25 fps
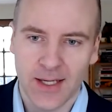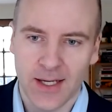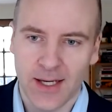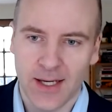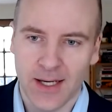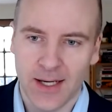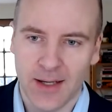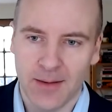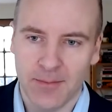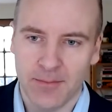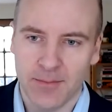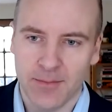
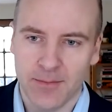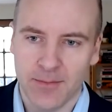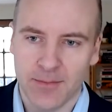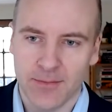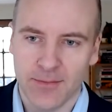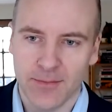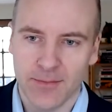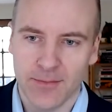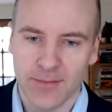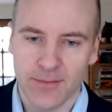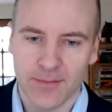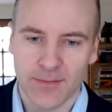
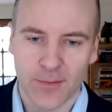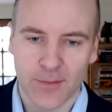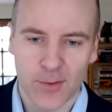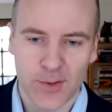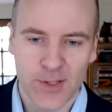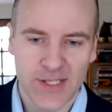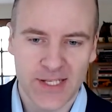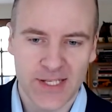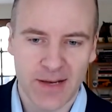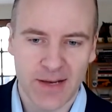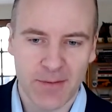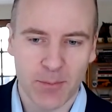
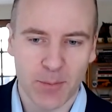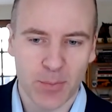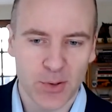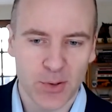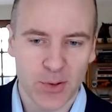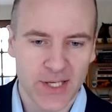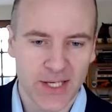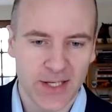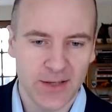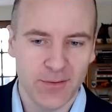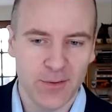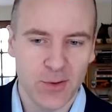
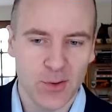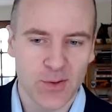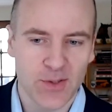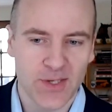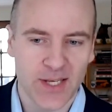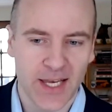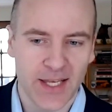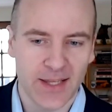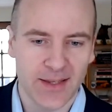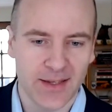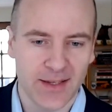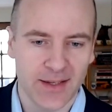47% of you
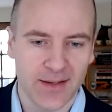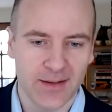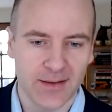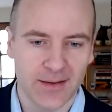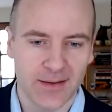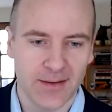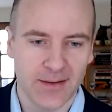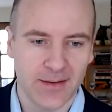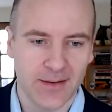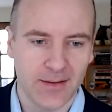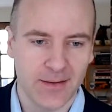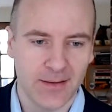say that
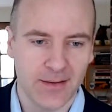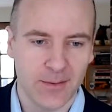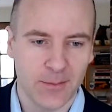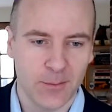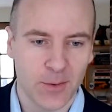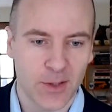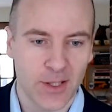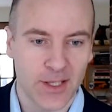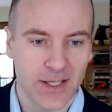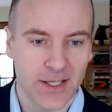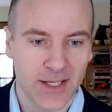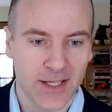
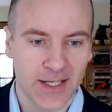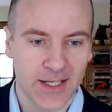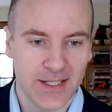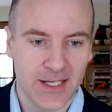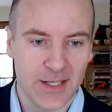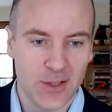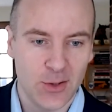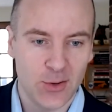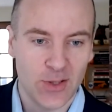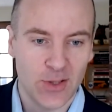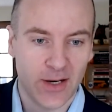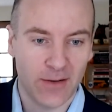we're going to
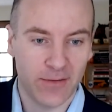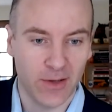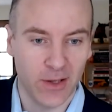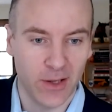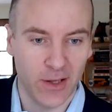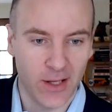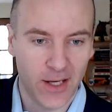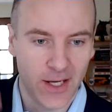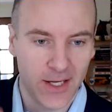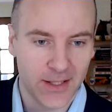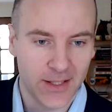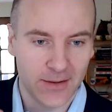continue to have a
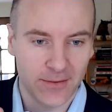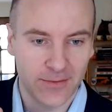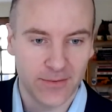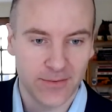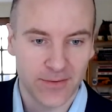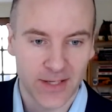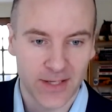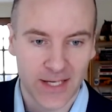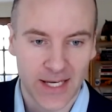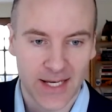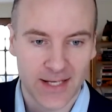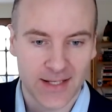lot
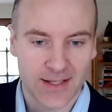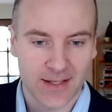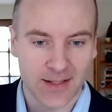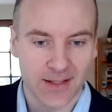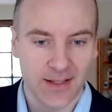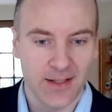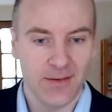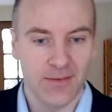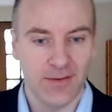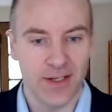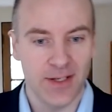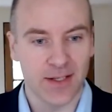of
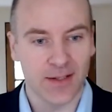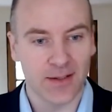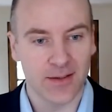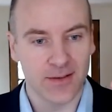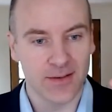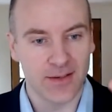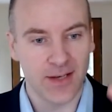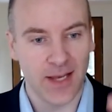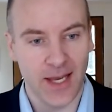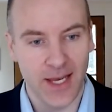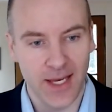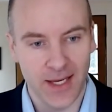gasoline
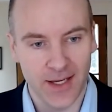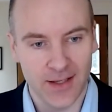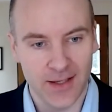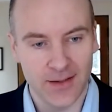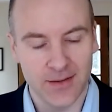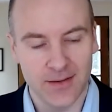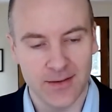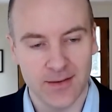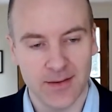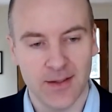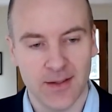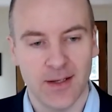vehicles
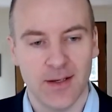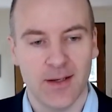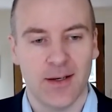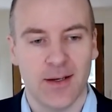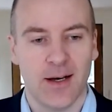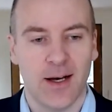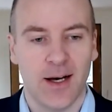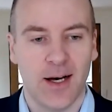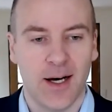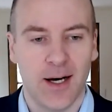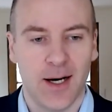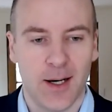and
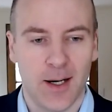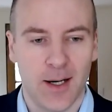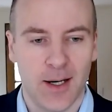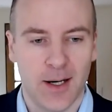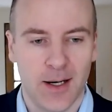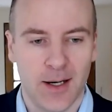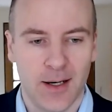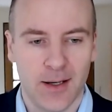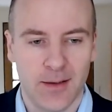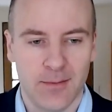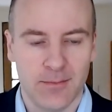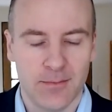
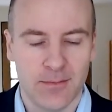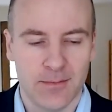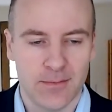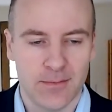a